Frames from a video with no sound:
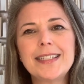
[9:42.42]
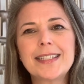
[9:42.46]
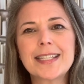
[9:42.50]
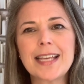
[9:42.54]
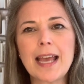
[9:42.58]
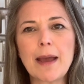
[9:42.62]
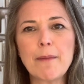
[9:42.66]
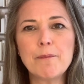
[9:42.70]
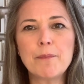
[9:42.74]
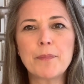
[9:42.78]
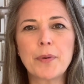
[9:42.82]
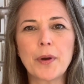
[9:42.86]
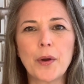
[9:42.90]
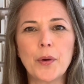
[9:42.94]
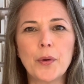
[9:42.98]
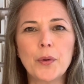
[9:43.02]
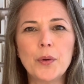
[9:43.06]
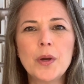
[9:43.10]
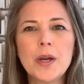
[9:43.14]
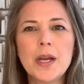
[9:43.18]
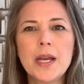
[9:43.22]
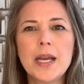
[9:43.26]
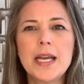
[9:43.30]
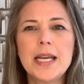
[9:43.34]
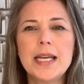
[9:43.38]

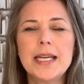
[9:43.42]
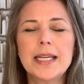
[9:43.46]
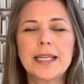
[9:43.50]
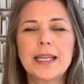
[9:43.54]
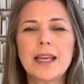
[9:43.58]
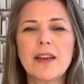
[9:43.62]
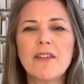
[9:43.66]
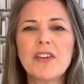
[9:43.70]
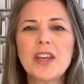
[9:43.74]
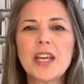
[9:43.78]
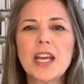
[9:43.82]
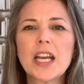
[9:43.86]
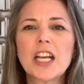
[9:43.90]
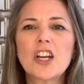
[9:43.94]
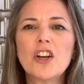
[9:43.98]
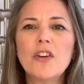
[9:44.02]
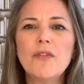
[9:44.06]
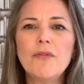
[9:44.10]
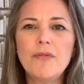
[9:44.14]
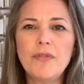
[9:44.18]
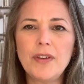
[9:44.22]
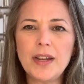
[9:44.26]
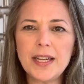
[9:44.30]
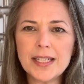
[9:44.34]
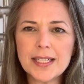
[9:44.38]
tempo, giving a
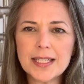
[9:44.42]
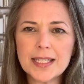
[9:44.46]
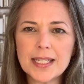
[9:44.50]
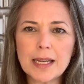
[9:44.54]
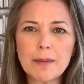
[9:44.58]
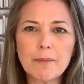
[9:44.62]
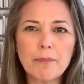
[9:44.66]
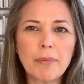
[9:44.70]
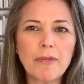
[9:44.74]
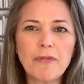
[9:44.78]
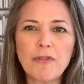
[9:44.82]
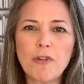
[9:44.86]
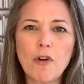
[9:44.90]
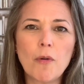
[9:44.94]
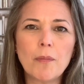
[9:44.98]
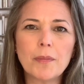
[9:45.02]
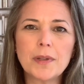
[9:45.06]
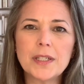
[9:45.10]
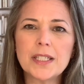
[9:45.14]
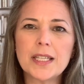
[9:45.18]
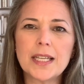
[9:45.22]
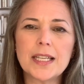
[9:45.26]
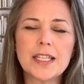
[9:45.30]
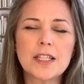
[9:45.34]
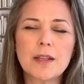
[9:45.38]
convincing
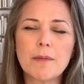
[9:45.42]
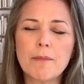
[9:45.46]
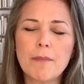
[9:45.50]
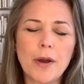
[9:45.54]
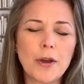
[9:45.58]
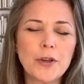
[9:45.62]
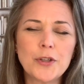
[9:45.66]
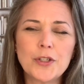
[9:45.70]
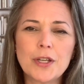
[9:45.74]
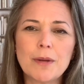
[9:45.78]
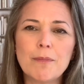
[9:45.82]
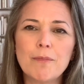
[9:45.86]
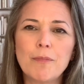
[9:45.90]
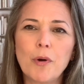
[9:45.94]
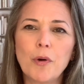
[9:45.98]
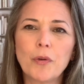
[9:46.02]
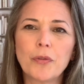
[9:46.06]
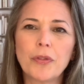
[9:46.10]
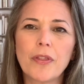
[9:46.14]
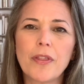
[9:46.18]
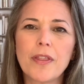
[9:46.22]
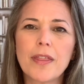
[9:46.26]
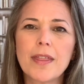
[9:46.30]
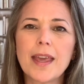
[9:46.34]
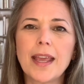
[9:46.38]
performance is the most
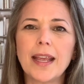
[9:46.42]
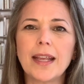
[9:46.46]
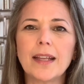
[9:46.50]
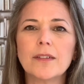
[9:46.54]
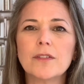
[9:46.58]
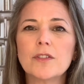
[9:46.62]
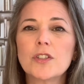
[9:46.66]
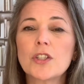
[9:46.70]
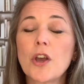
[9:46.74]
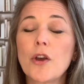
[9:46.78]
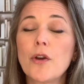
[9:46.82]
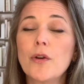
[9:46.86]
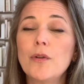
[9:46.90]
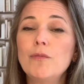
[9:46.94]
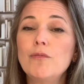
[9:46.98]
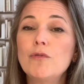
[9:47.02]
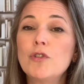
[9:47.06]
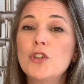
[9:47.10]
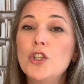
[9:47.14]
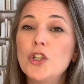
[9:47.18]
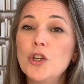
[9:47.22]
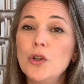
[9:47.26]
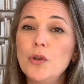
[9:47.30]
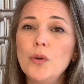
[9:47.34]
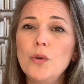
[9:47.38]
important thing. So
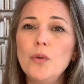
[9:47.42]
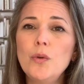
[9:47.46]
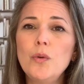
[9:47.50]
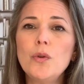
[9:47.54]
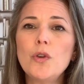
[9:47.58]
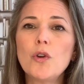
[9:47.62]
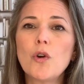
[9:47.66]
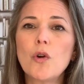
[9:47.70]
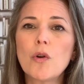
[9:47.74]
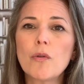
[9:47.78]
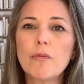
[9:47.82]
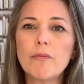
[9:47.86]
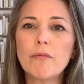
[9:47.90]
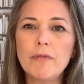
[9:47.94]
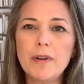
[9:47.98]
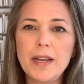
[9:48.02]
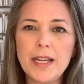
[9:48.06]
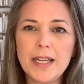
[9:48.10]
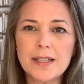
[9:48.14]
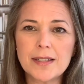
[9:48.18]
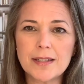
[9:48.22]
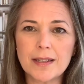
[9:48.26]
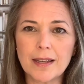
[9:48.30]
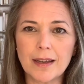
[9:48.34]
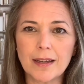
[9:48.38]
do your
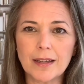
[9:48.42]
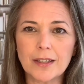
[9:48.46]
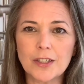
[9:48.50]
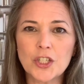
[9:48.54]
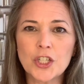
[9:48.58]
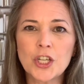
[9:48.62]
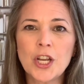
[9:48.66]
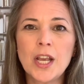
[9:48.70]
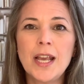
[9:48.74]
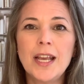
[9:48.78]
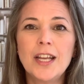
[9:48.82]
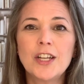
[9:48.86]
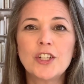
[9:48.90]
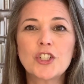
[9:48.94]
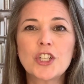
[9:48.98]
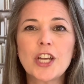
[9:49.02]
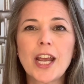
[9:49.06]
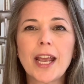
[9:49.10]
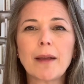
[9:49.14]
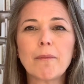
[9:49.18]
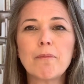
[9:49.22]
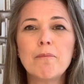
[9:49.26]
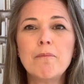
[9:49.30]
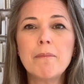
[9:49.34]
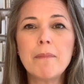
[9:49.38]
research.
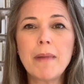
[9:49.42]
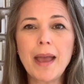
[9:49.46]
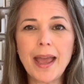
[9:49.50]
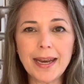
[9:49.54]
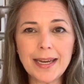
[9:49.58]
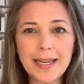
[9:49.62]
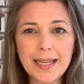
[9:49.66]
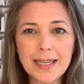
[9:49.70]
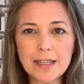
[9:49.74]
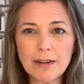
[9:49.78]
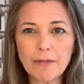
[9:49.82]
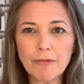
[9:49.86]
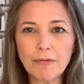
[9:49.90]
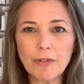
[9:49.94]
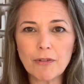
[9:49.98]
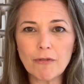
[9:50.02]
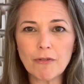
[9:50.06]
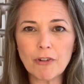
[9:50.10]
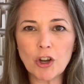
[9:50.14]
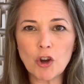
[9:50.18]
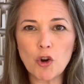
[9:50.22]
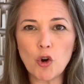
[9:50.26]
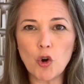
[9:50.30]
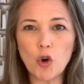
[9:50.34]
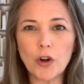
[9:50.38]
Check many different
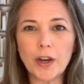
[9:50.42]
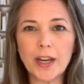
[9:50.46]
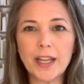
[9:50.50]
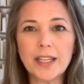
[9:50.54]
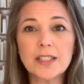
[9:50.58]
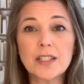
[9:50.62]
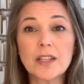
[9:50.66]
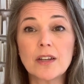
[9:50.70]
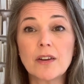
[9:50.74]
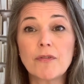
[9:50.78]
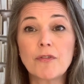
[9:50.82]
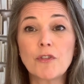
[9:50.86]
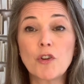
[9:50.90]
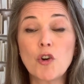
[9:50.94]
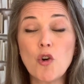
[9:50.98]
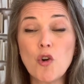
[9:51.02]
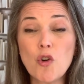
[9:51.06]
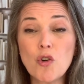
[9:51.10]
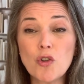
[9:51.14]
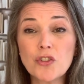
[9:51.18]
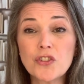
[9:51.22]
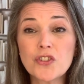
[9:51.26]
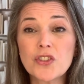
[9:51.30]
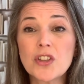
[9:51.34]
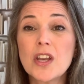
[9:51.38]
recordings and, of
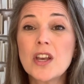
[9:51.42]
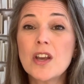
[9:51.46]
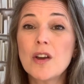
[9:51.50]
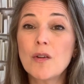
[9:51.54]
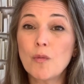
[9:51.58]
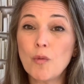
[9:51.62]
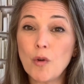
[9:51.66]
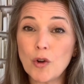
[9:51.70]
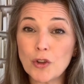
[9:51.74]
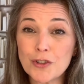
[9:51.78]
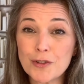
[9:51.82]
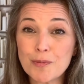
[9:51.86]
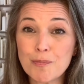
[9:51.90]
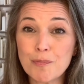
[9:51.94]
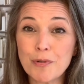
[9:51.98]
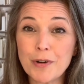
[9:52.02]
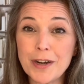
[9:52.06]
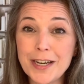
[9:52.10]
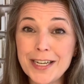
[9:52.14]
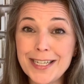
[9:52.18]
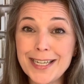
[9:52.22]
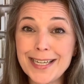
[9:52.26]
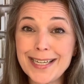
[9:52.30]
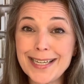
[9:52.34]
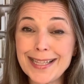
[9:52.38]
course, what's
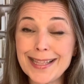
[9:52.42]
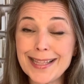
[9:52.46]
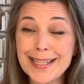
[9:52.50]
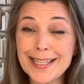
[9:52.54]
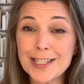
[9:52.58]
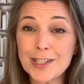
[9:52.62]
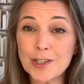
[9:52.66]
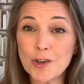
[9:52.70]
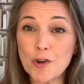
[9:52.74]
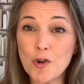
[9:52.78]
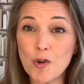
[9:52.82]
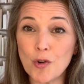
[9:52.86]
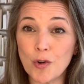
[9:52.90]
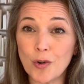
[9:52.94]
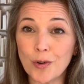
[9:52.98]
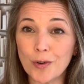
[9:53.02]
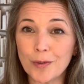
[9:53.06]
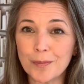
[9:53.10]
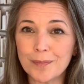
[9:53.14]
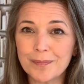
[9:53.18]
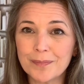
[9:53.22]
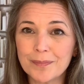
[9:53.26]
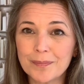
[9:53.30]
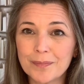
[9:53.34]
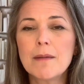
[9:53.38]
printed in the score.
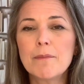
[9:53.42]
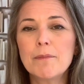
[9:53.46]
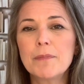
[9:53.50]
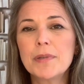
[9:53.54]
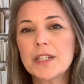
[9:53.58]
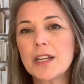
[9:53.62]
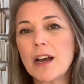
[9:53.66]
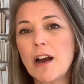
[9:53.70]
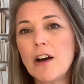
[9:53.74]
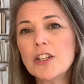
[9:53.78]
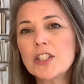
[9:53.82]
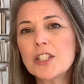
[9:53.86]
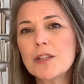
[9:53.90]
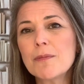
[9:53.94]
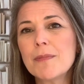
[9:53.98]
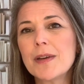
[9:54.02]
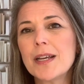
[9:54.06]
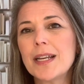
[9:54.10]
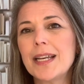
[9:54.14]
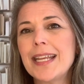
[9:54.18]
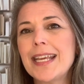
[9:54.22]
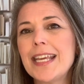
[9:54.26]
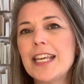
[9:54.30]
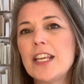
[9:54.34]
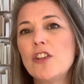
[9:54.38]
But
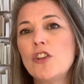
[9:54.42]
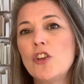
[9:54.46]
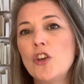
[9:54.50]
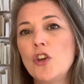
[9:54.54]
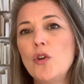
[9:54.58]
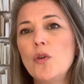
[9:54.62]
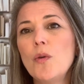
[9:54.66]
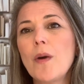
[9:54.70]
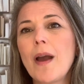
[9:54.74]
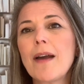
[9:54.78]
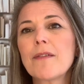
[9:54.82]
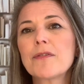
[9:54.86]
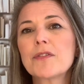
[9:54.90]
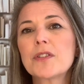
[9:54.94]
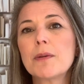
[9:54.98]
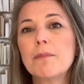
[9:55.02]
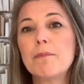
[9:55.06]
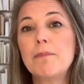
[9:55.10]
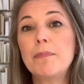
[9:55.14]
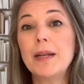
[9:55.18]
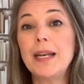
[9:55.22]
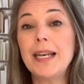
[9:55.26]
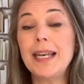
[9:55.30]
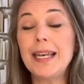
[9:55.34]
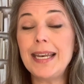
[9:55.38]
ultimately, you have to
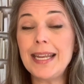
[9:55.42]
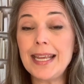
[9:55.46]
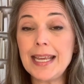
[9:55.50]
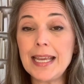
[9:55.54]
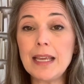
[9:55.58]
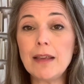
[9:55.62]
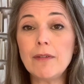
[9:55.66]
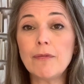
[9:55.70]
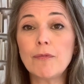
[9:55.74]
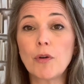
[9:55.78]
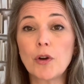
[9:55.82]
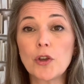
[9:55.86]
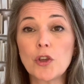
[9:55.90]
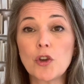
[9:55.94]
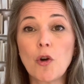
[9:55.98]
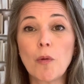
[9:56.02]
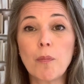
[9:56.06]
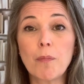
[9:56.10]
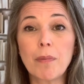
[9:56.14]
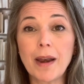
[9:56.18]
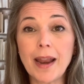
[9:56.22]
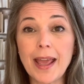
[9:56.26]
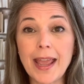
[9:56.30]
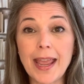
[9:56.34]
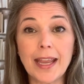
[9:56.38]
believe what you're
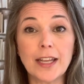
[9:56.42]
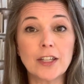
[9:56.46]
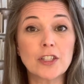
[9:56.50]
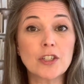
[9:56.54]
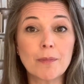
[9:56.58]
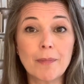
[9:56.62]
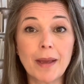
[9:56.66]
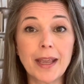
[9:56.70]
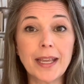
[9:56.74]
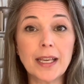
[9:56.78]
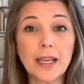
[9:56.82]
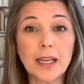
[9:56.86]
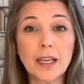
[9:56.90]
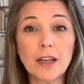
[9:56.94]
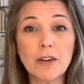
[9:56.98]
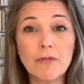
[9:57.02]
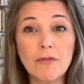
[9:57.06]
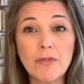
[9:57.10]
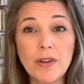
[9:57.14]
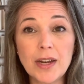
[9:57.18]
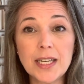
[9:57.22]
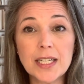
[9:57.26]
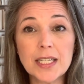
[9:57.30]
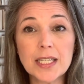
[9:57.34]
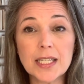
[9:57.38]
playing to make it
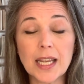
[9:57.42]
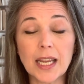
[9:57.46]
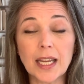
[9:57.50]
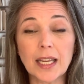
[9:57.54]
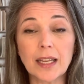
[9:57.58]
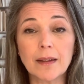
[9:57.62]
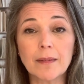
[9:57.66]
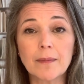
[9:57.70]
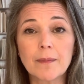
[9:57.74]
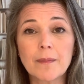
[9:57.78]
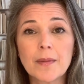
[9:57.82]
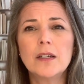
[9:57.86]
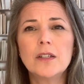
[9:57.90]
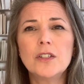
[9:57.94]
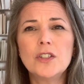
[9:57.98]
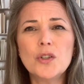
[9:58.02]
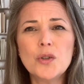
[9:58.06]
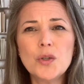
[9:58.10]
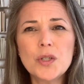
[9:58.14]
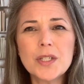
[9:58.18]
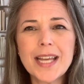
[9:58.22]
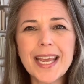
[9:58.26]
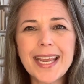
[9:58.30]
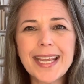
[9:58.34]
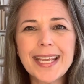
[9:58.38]
convincing. Do
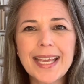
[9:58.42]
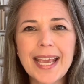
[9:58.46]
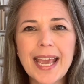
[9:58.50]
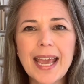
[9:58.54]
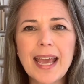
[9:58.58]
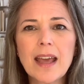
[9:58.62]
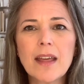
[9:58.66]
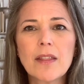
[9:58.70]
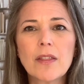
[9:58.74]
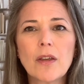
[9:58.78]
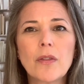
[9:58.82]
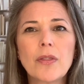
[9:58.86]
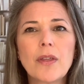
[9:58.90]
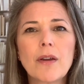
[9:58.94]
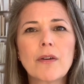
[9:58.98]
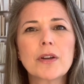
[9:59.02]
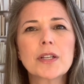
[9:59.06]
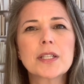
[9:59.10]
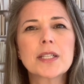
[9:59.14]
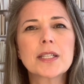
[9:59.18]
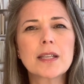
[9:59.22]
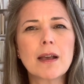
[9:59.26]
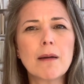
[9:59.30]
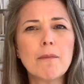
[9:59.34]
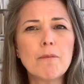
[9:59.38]
take care though, there are
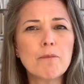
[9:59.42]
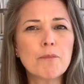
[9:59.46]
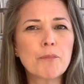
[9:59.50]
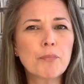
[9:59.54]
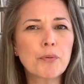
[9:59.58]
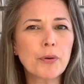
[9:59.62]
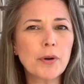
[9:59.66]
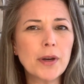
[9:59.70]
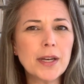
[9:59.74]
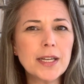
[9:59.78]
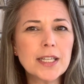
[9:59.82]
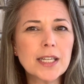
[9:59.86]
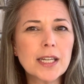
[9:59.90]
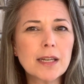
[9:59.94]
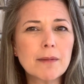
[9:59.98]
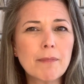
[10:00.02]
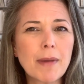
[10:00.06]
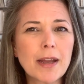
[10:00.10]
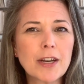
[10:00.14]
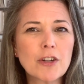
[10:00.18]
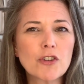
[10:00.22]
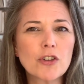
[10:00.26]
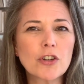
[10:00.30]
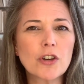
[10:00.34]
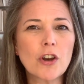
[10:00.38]
some printed
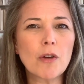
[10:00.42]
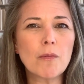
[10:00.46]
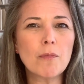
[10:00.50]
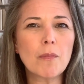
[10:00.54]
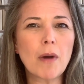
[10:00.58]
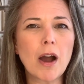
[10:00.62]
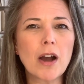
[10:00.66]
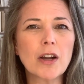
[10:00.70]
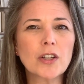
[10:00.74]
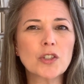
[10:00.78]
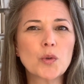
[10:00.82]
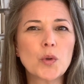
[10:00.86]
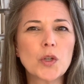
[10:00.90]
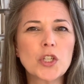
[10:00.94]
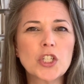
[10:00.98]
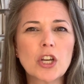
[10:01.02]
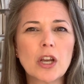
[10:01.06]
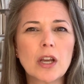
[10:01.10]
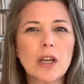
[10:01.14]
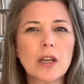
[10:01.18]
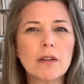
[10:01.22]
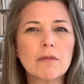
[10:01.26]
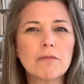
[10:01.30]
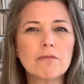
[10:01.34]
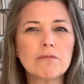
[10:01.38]
metronome marks which
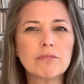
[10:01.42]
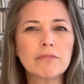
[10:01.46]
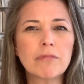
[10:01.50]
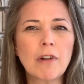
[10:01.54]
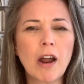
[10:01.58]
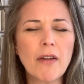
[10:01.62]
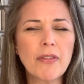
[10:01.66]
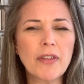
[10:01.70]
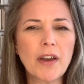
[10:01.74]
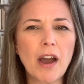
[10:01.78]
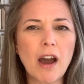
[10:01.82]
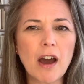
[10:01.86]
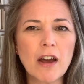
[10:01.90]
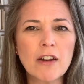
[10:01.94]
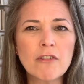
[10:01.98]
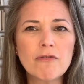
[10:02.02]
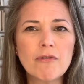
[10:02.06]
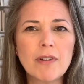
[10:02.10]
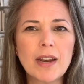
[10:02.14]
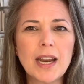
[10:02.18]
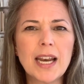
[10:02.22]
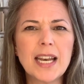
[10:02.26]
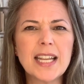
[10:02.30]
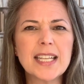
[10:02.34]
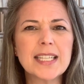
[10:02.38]
are rather
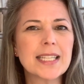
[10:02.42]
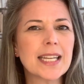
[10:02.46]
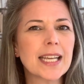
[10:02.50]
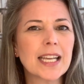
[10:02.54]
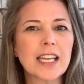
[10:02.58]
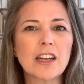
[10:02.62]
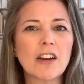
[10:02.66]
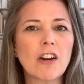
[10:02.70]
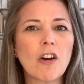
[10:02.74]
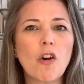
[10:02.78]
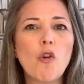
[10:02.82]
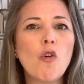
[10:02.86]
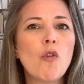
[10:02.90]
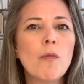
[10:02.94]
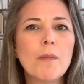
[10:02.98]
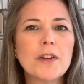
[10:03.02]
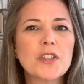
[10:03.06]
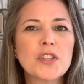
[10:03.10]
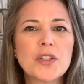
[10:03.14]
unrealistic and are almost